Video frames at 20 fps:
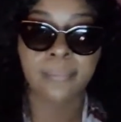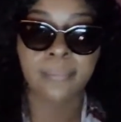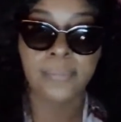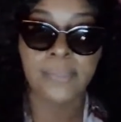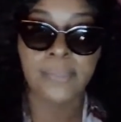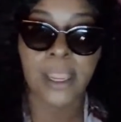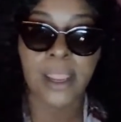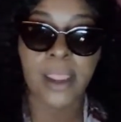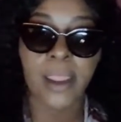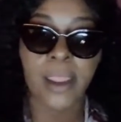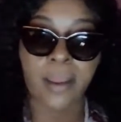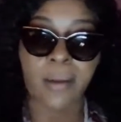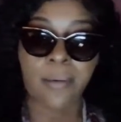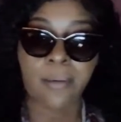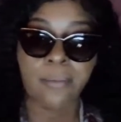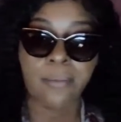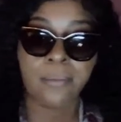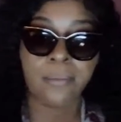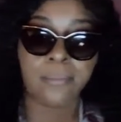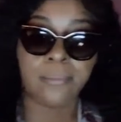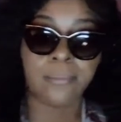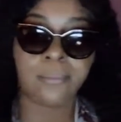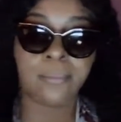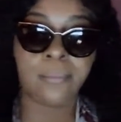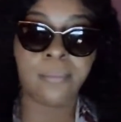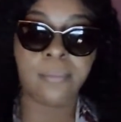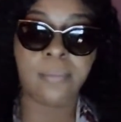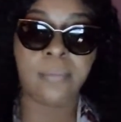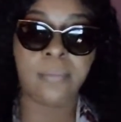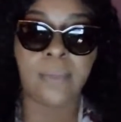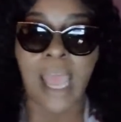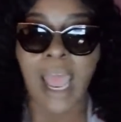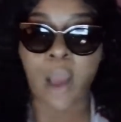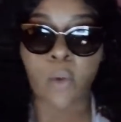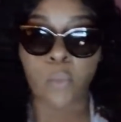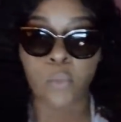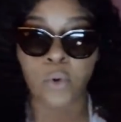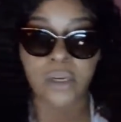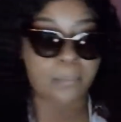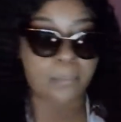The hell?
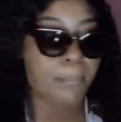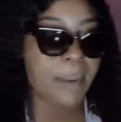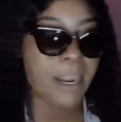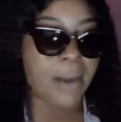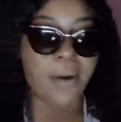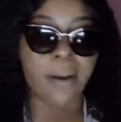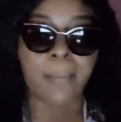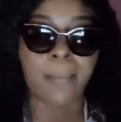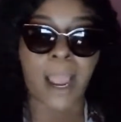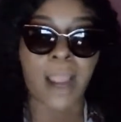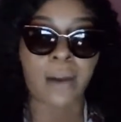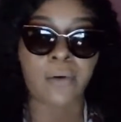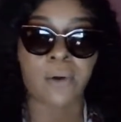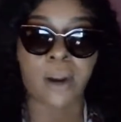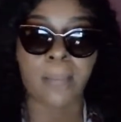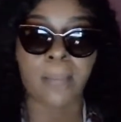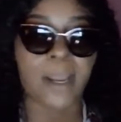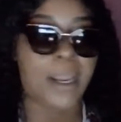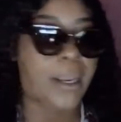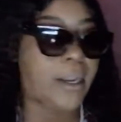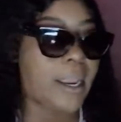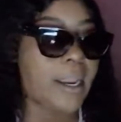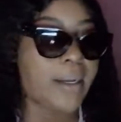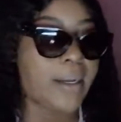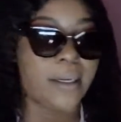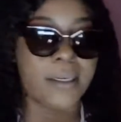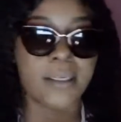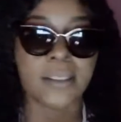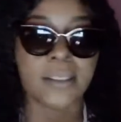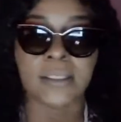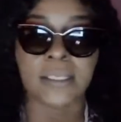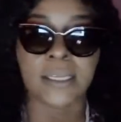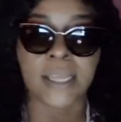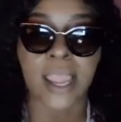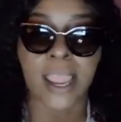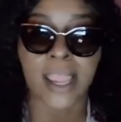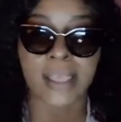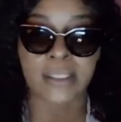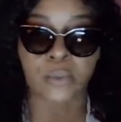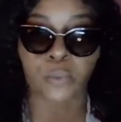I wouldn't bury my grandma in that dusty
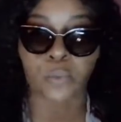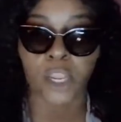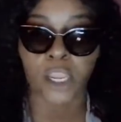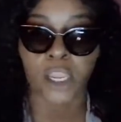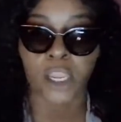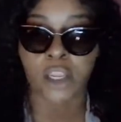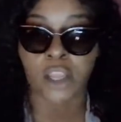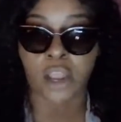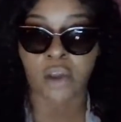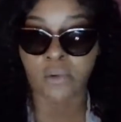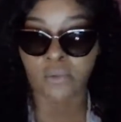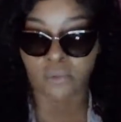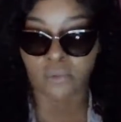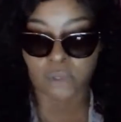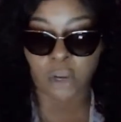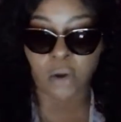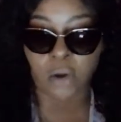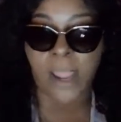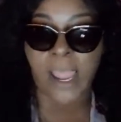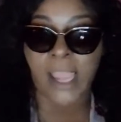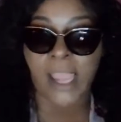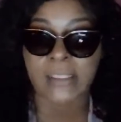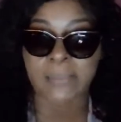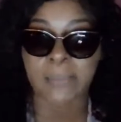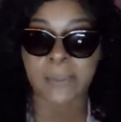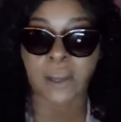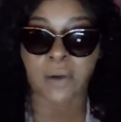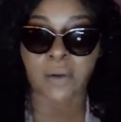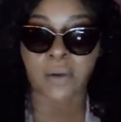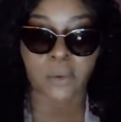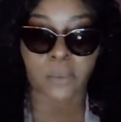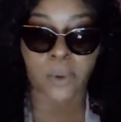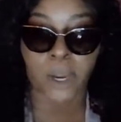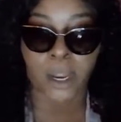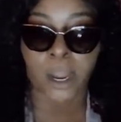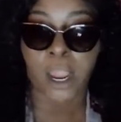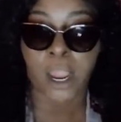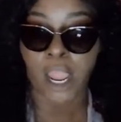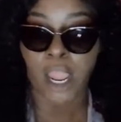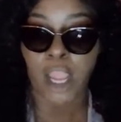ass wig. Your ass be on here
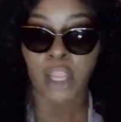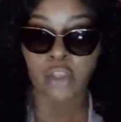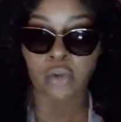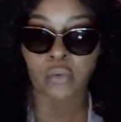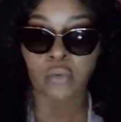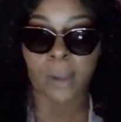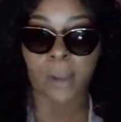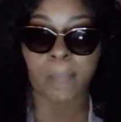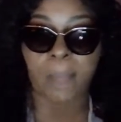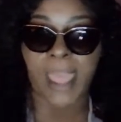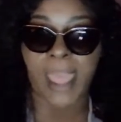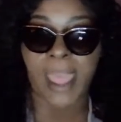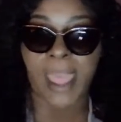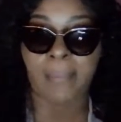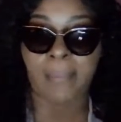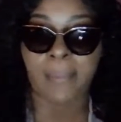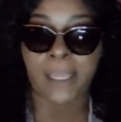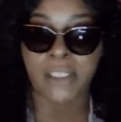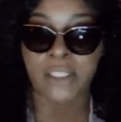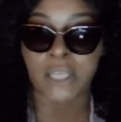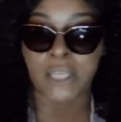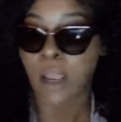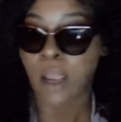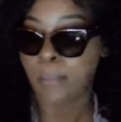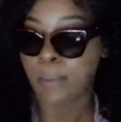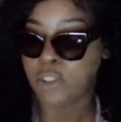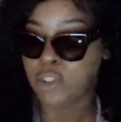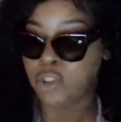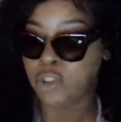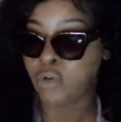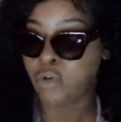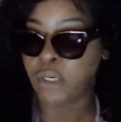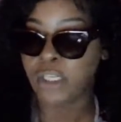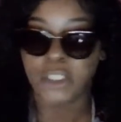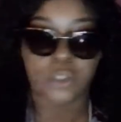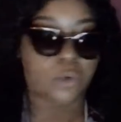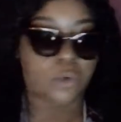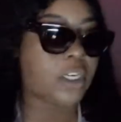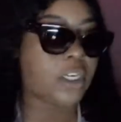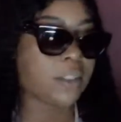wearing, and you a bad bitch. But soon as
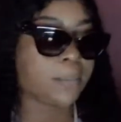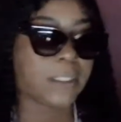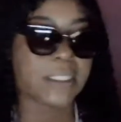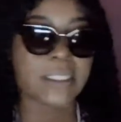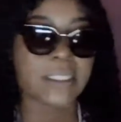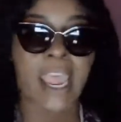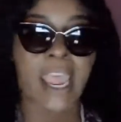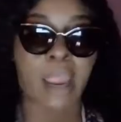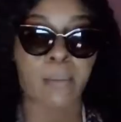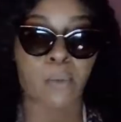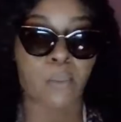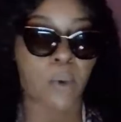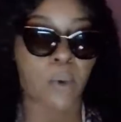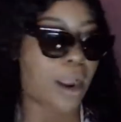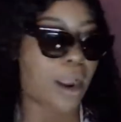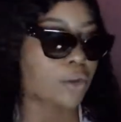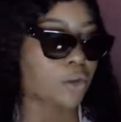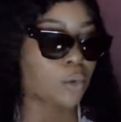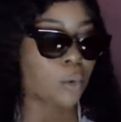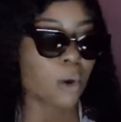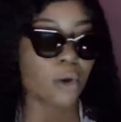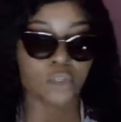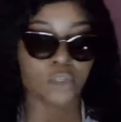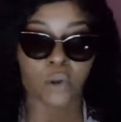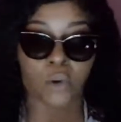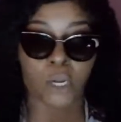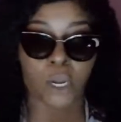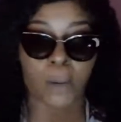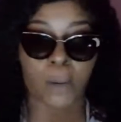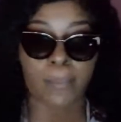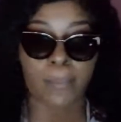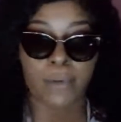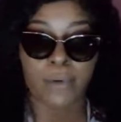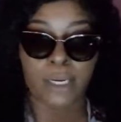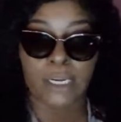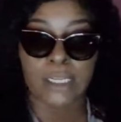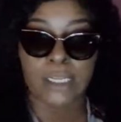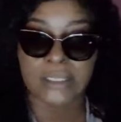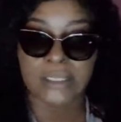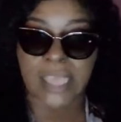Christmas came around, you on your
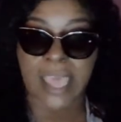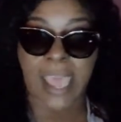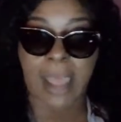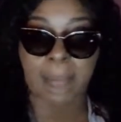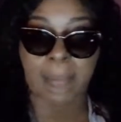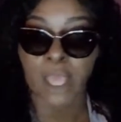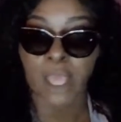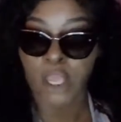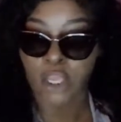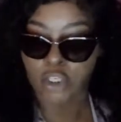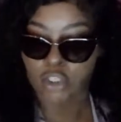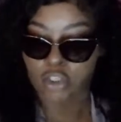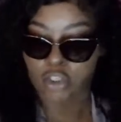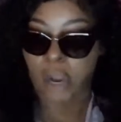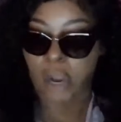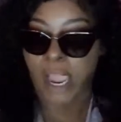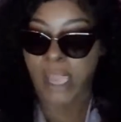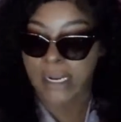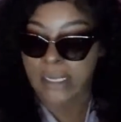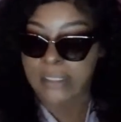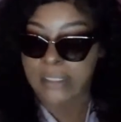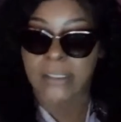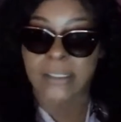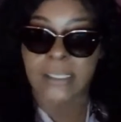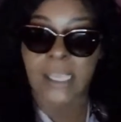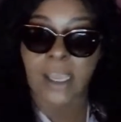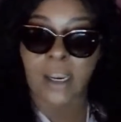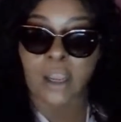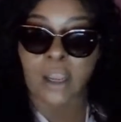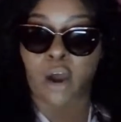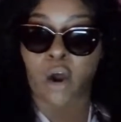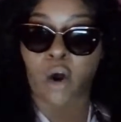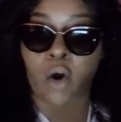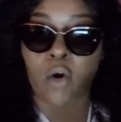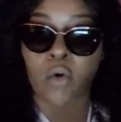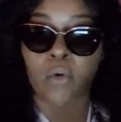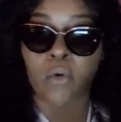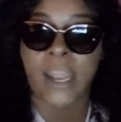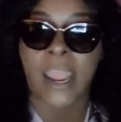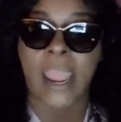community tab trying to sell a
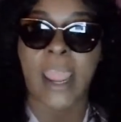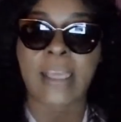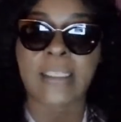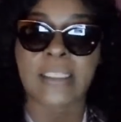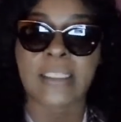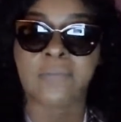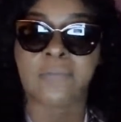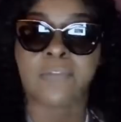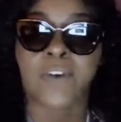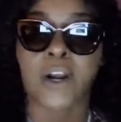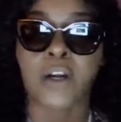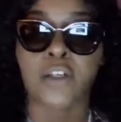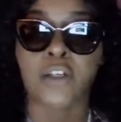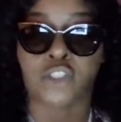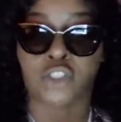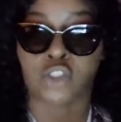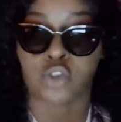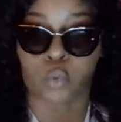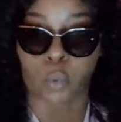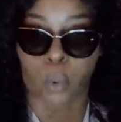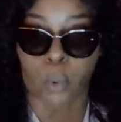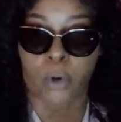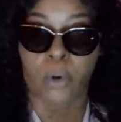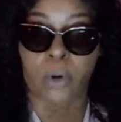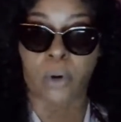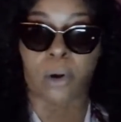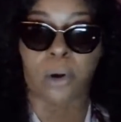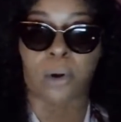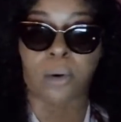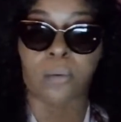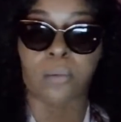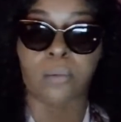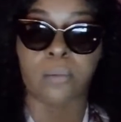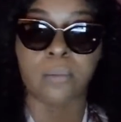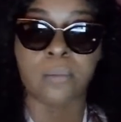old ass fur squirrel,